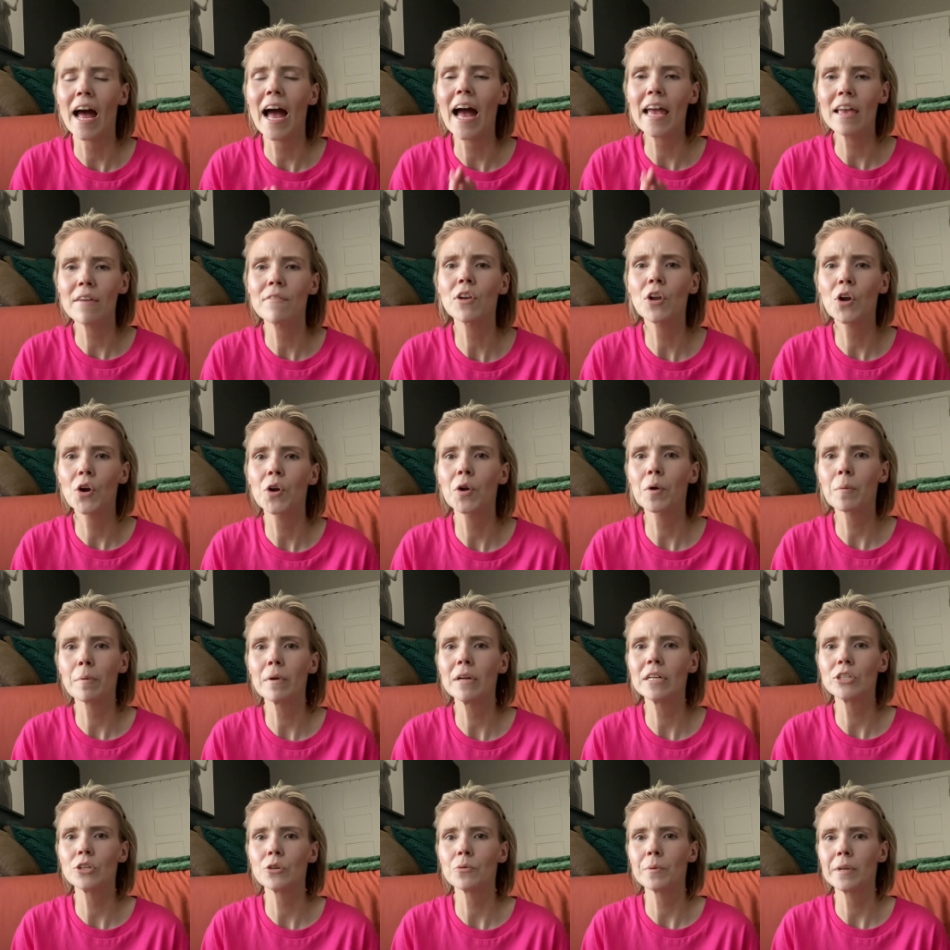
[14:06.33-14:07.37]
I even heard a
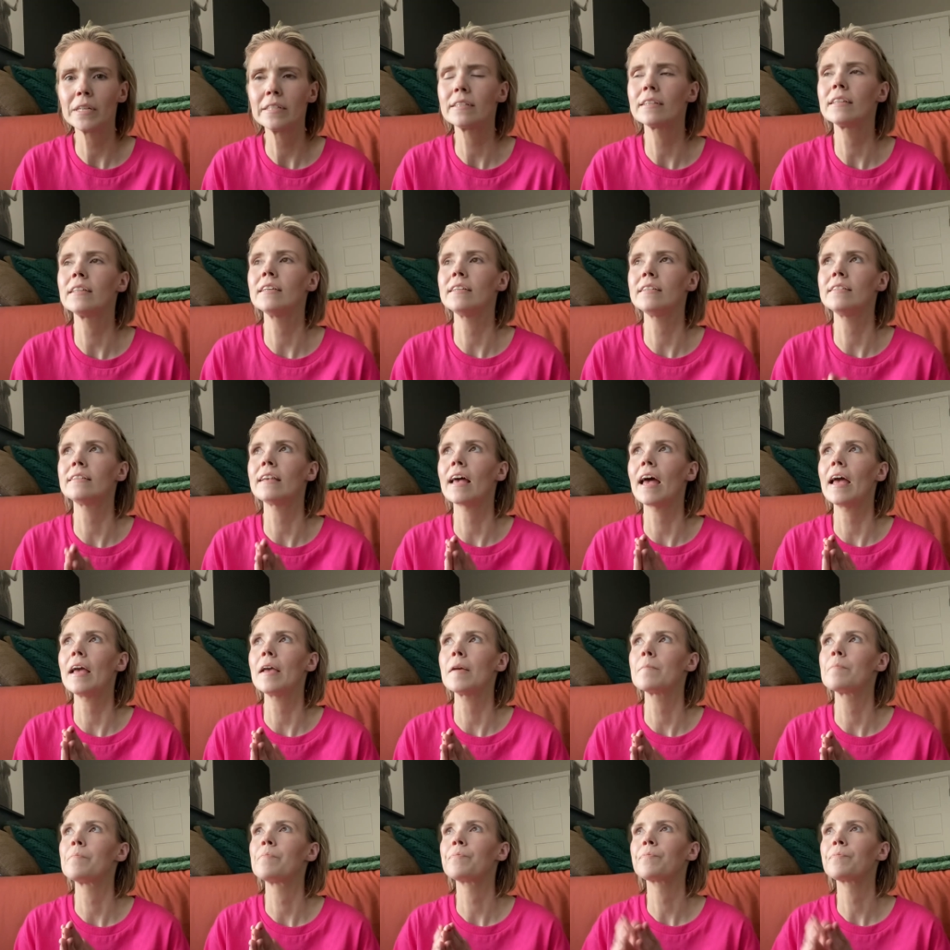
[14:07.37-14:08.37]
preacher recently say